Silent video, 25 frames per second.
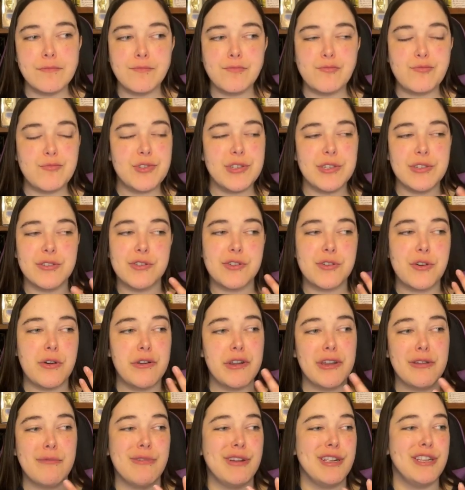it's
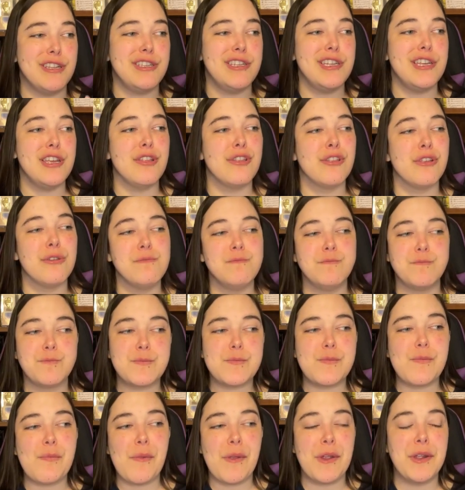coating my teeth
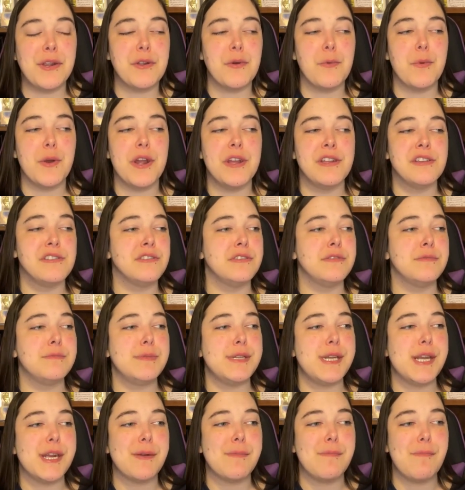in a way that would
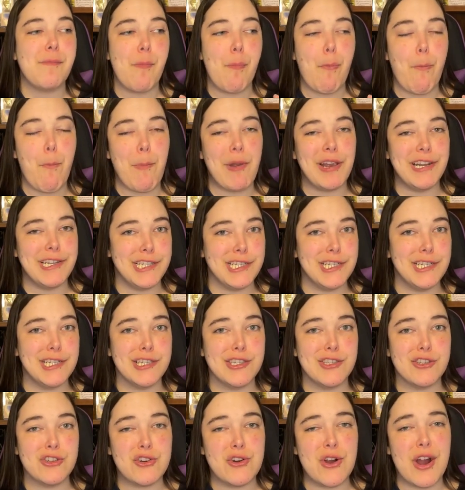make my
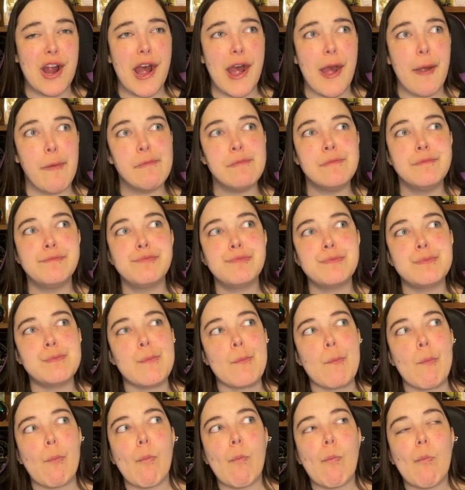dentist cry.
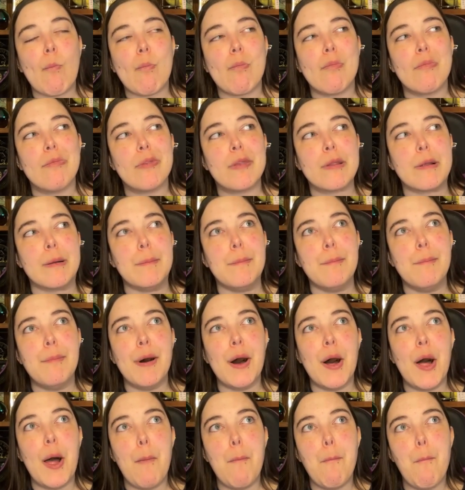
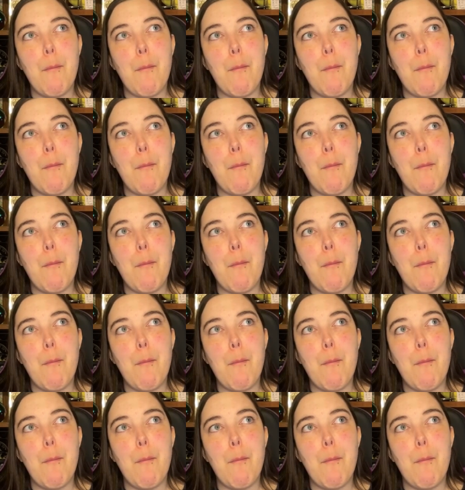But